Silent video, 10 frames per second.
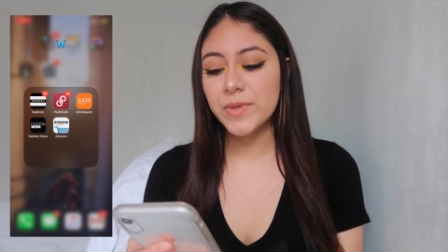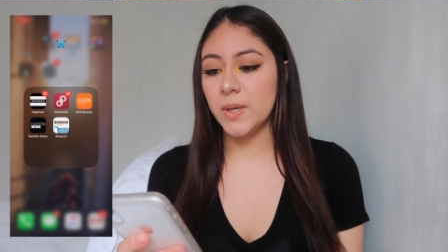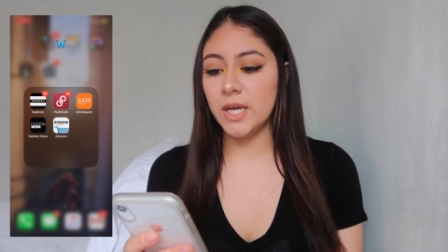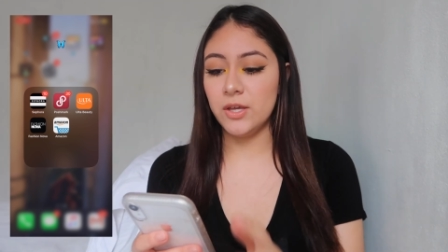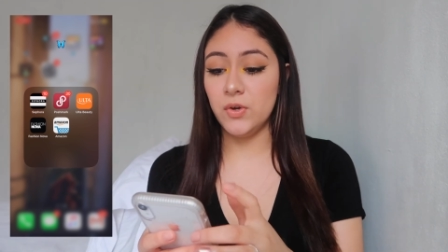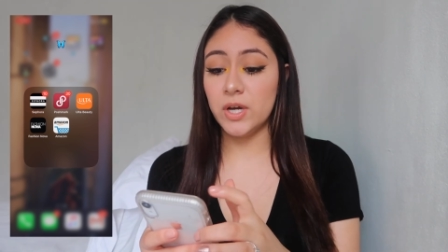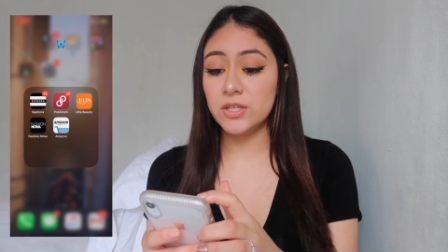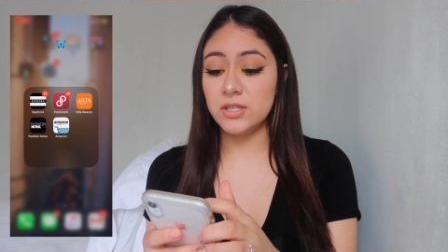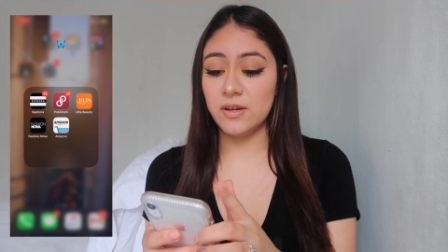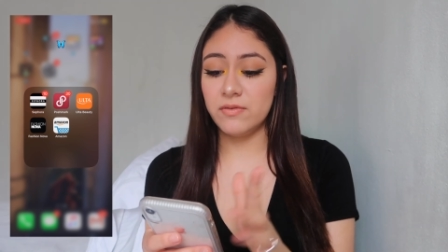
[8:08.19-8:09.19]
But yeah, you
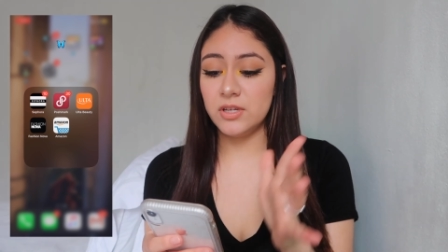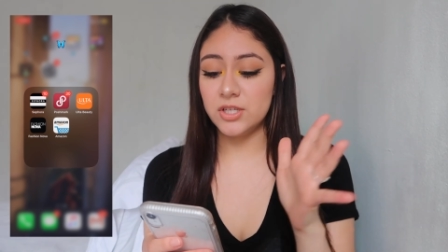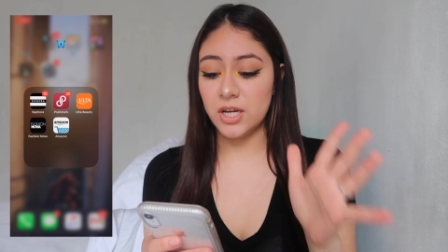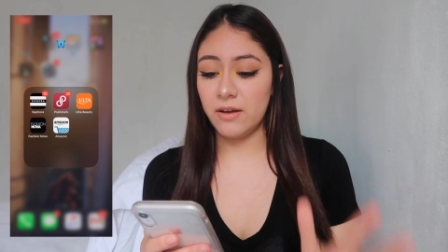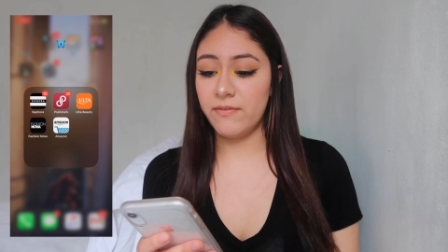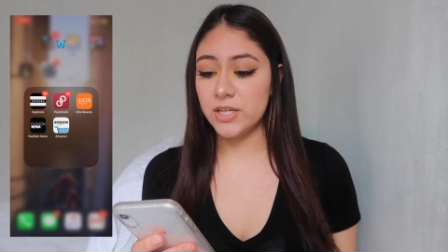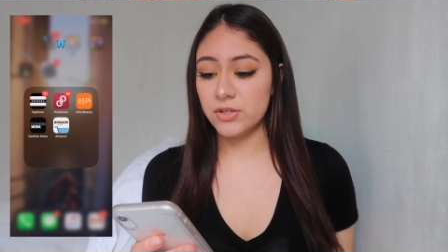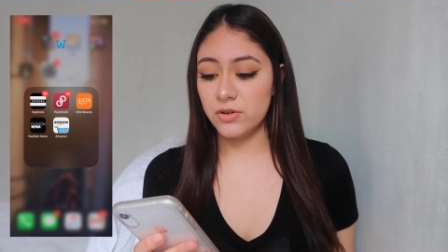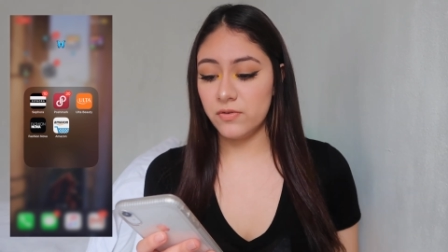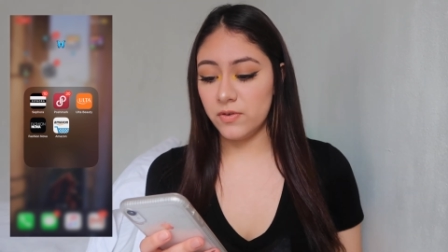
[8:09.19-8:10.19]
guys should definitely check out
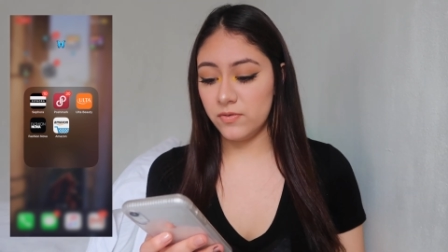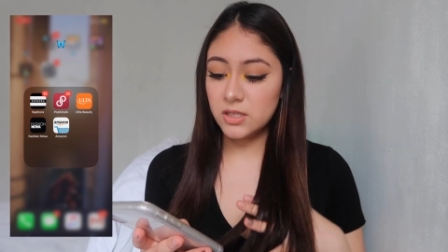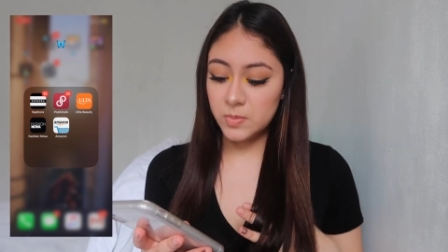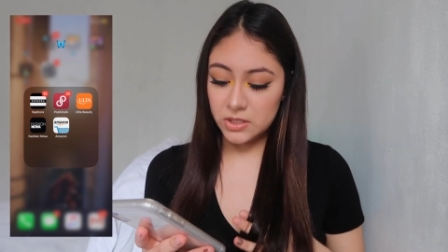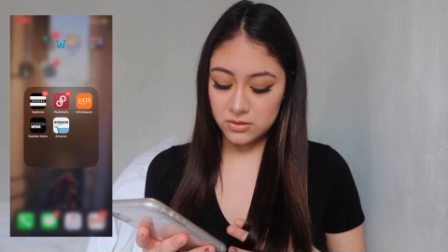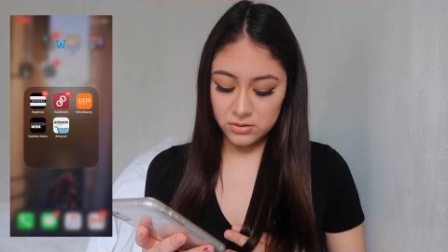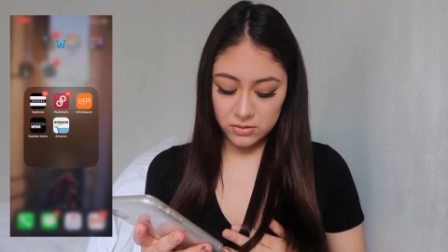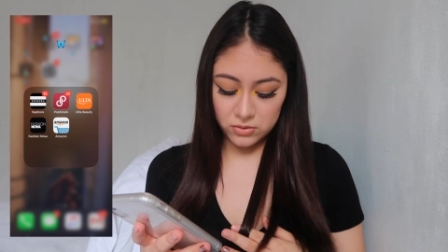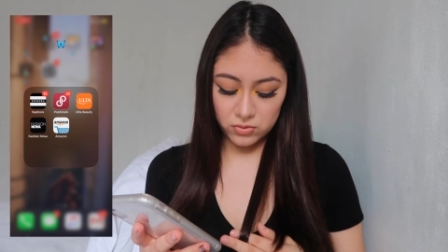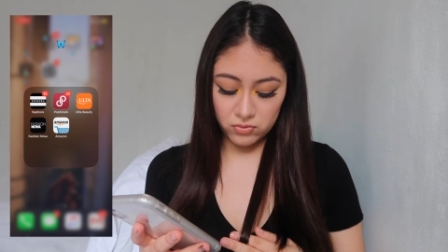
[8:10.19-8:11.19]
Fashion Nova. Not sponsored though.